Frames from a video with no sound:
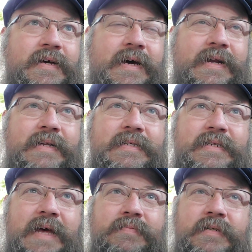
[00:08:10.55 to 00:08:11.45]
and I just
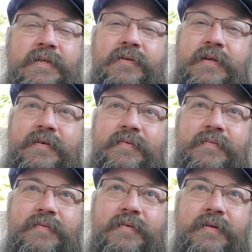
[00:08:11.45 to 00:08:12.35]
absolutely
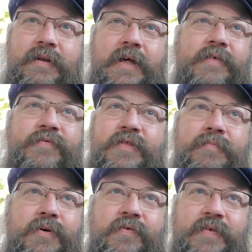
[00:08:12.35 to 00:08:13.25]
loved the
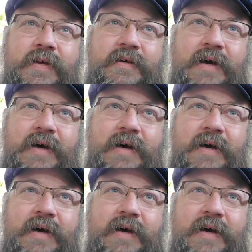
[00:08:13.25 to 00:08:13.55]
movie.